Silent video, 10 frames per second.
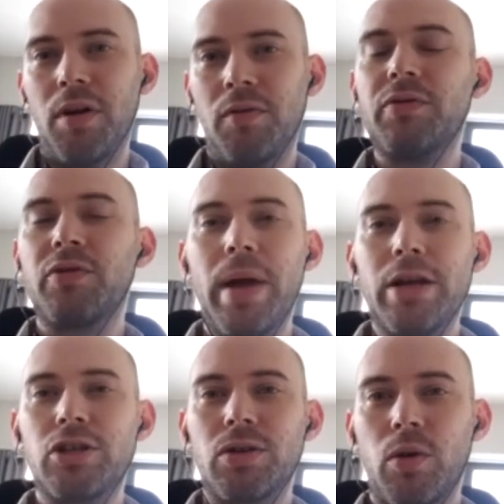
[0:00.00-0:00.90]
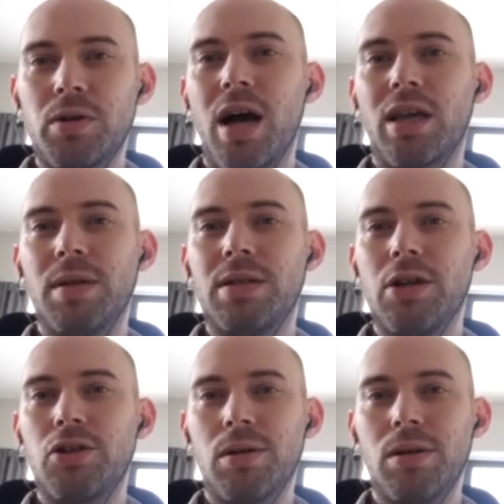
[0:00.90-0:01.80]
information or
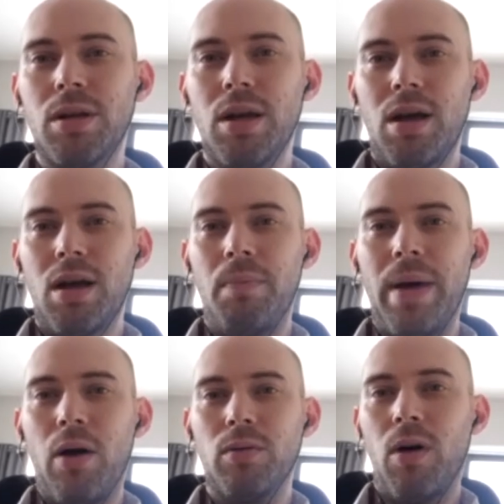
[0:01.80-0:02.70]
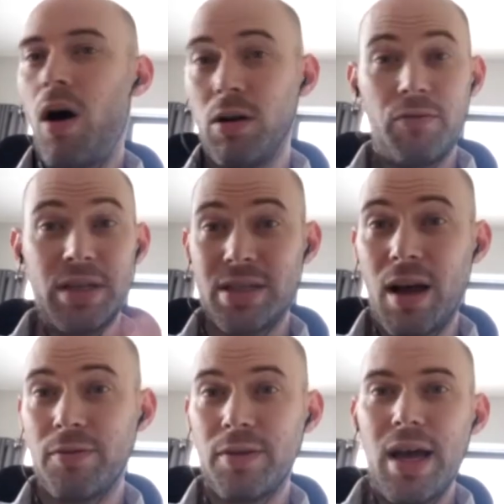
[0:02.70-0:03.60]
documentation about all of this
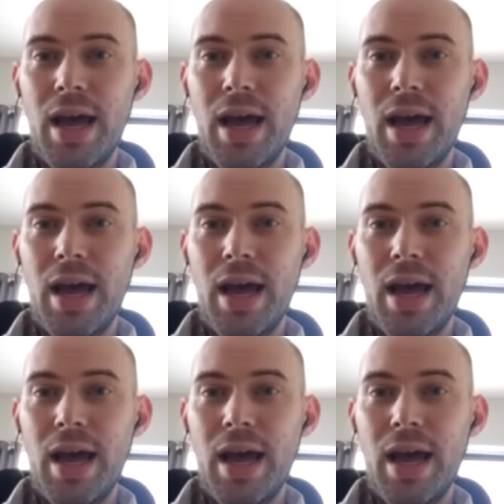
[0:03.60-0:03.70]
stuff.